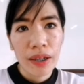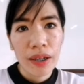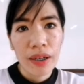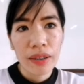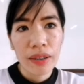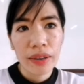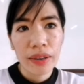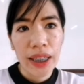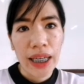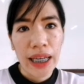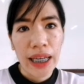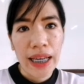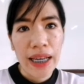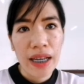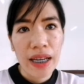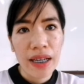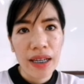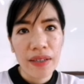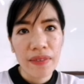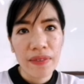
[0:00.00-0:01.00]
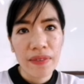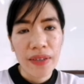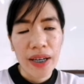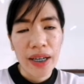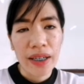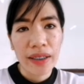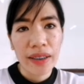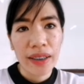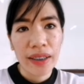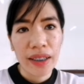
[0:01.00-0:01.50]
Okay,
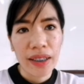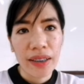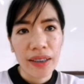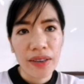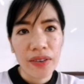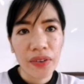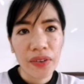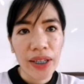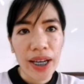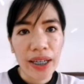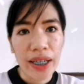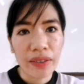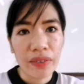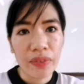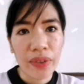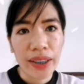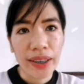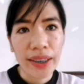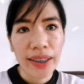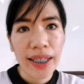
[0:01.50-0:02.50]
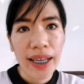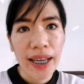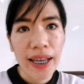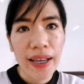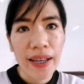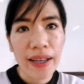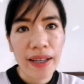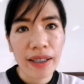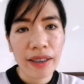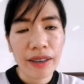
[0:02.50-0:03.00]
very good. You got it right
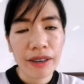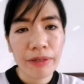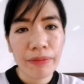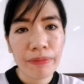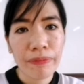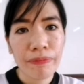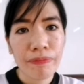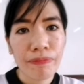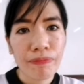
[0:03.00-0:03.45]
again.